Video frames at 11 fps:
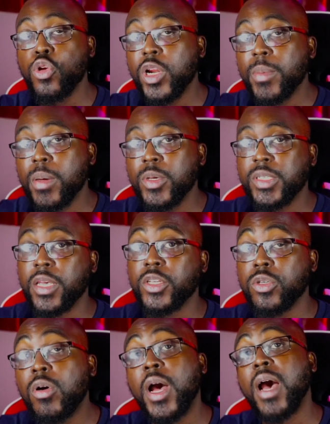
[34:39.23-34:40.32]
going to make mistakes. You
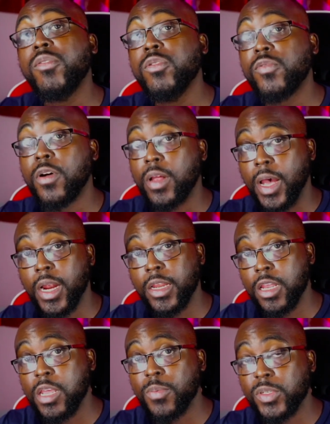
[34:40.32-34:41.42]
don't have to fall. God can
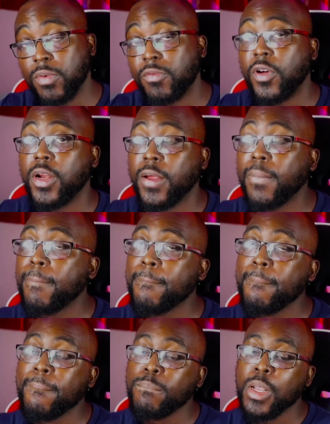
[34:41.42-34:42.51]
keep us from falling.
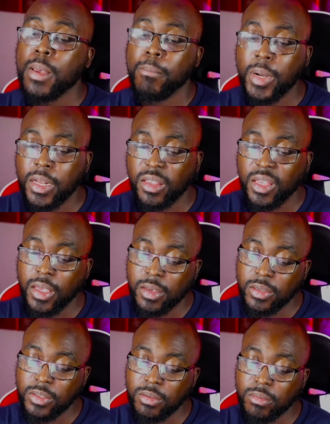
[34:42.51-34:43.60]
But the thing
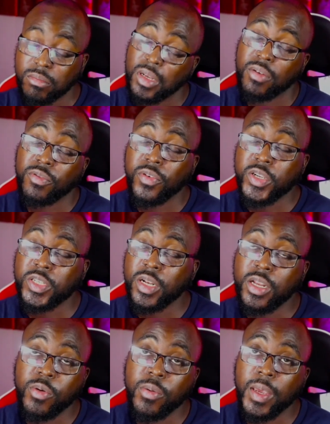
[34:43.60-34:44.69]
is, unfortunately,
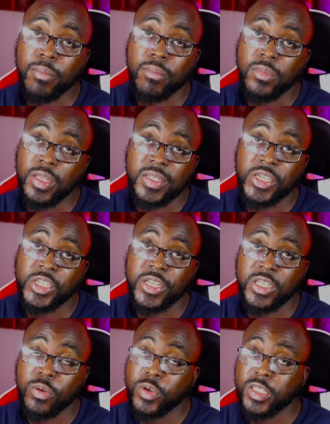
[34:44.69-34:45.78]
we make decisions
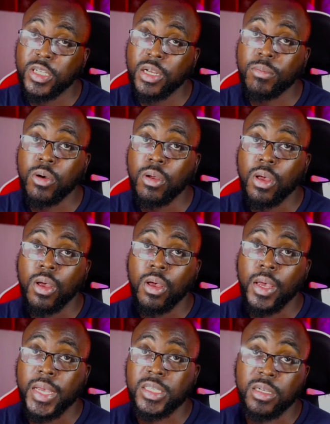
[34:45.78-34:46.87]
and we stumble.
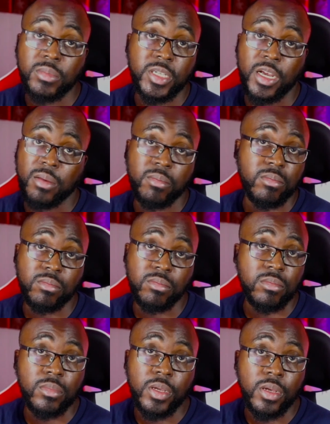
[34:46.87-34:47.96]
And sometimes,
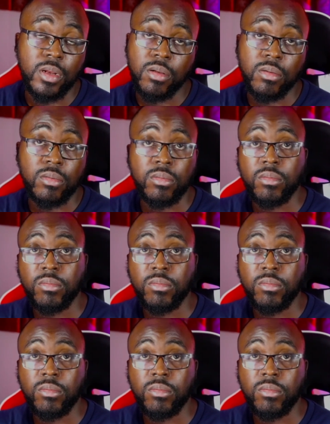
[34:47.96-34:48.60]
you know,